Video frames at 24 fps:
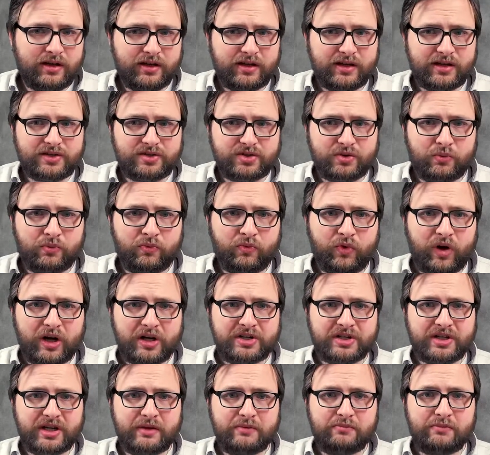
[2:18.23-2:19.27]
some
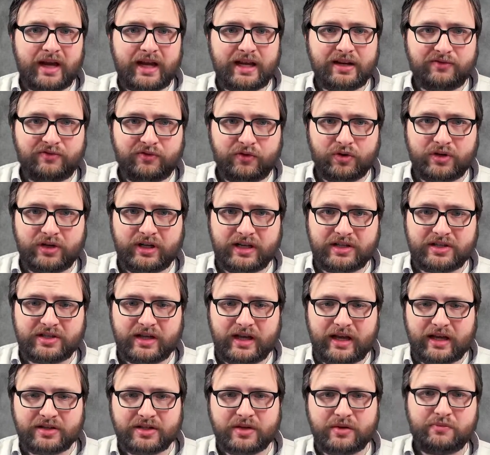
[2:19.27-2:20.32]
watch he made for this
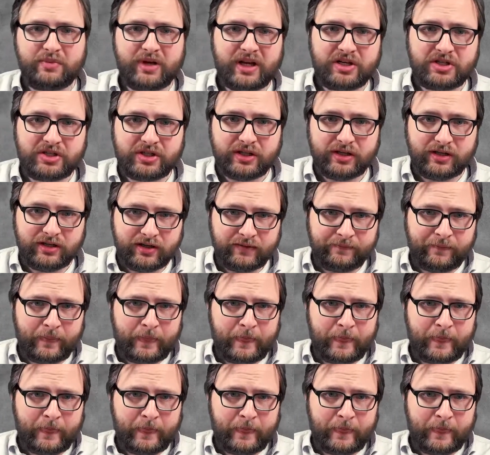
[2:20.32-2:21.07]
exhibition.